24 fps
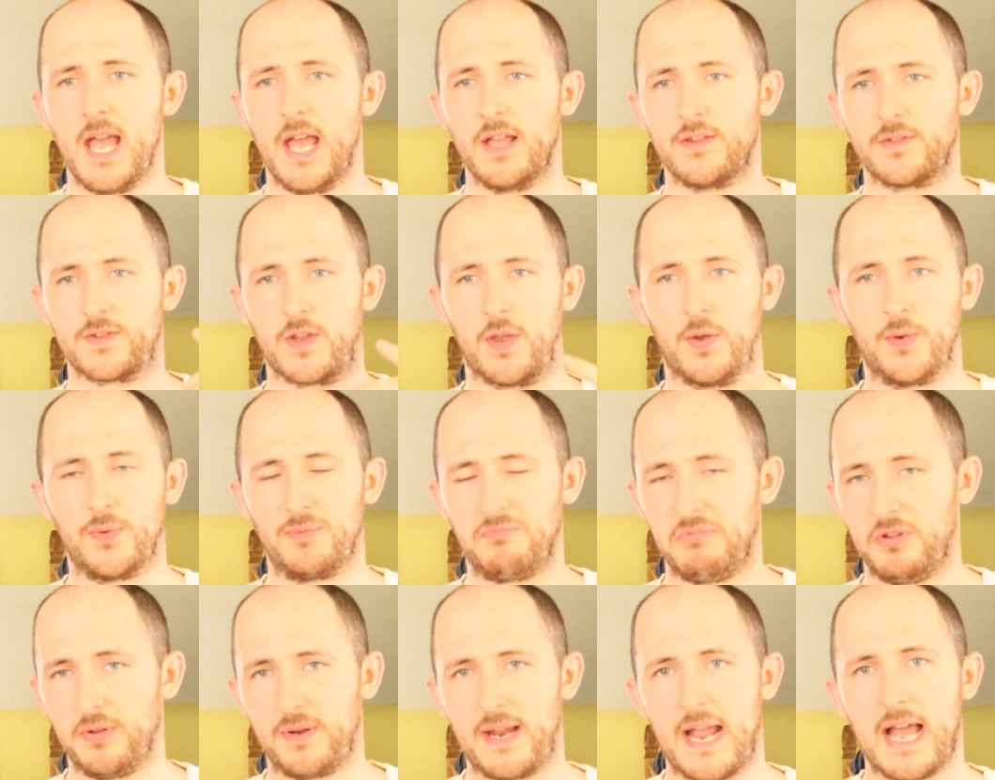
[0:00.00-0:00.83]
So
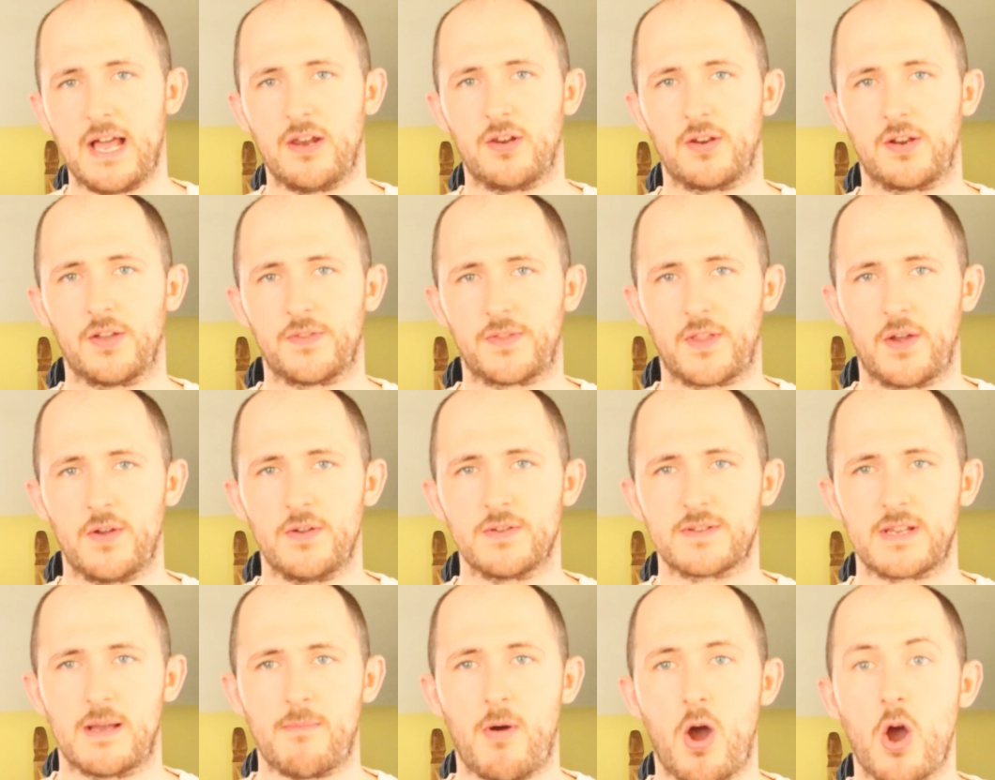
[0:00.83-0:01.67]
you can look at
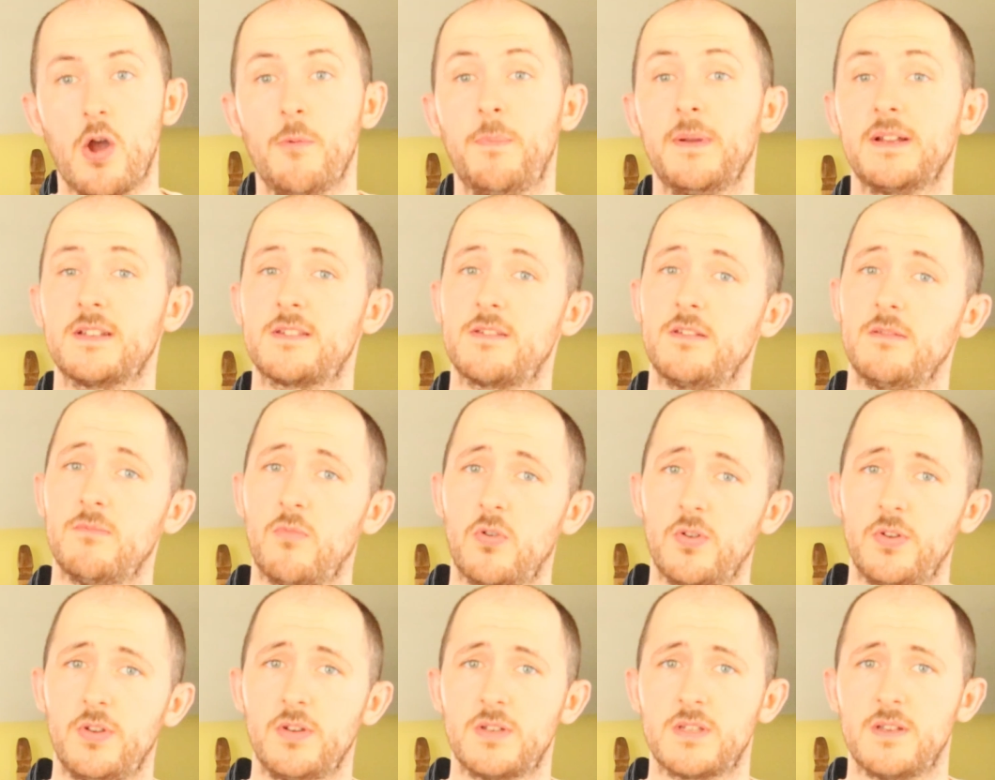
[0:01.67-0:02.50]
those. I'm hoping to do
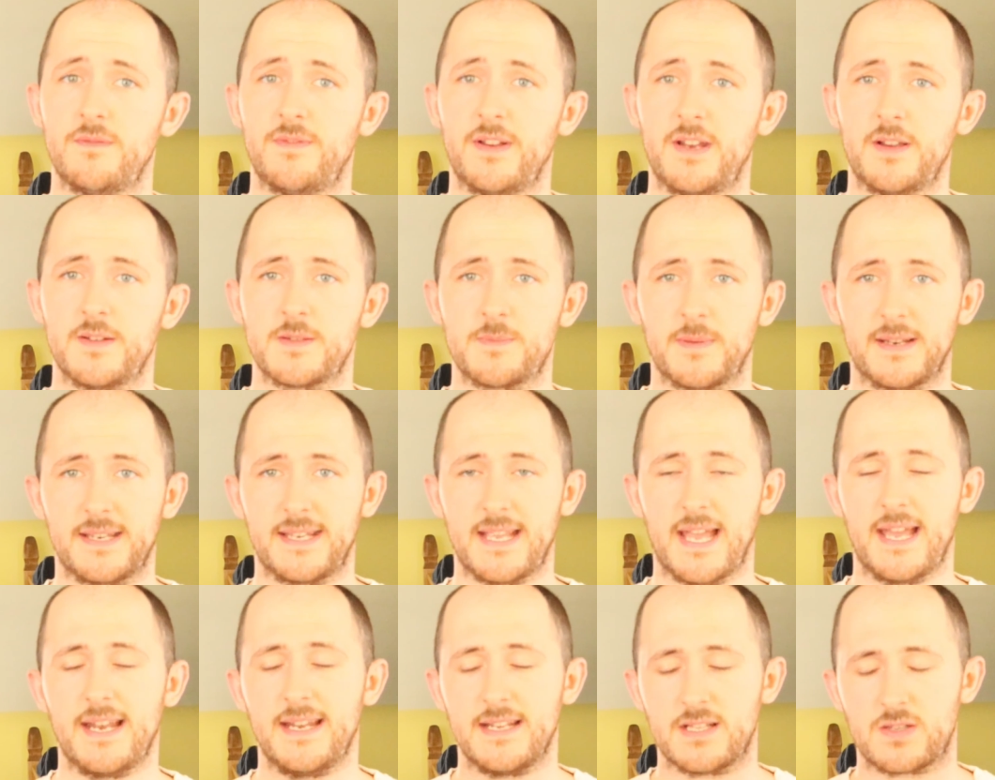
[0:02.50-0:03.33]
more YouTube videos, but
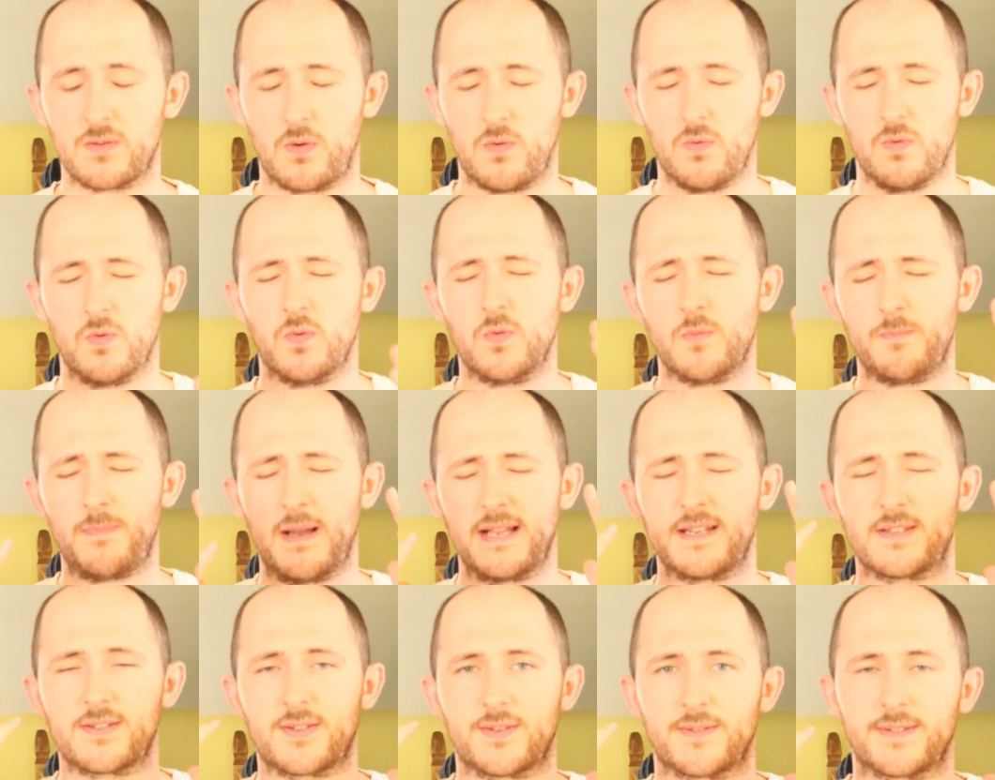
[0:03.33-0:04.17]
again, it's all
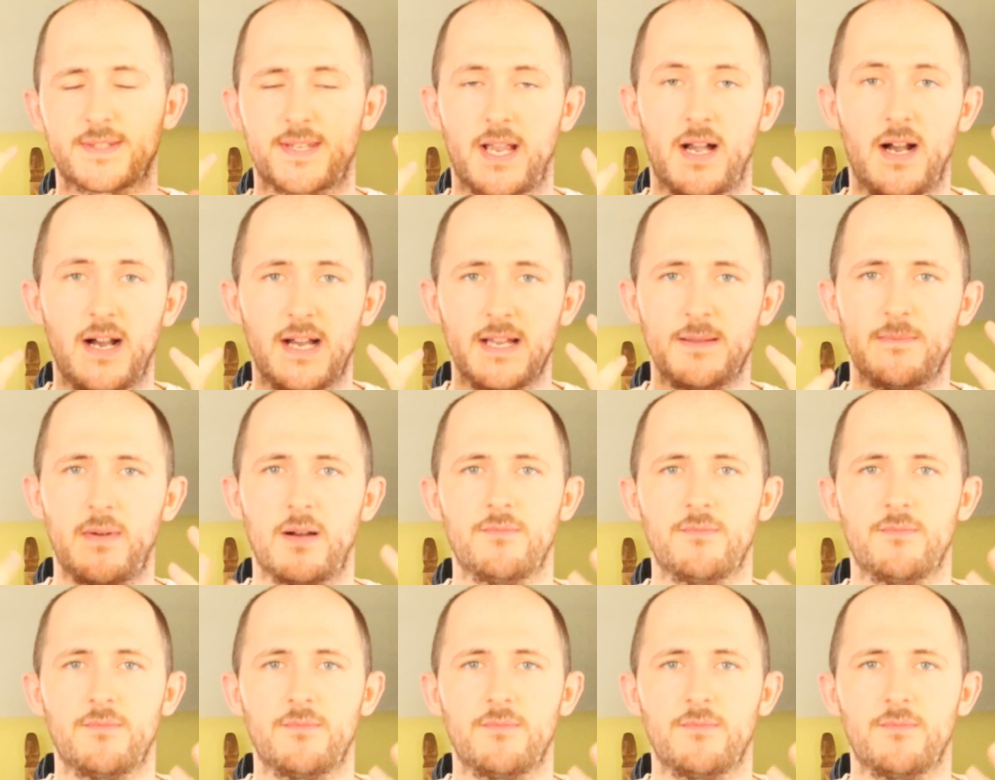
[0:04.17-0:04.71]
based on time.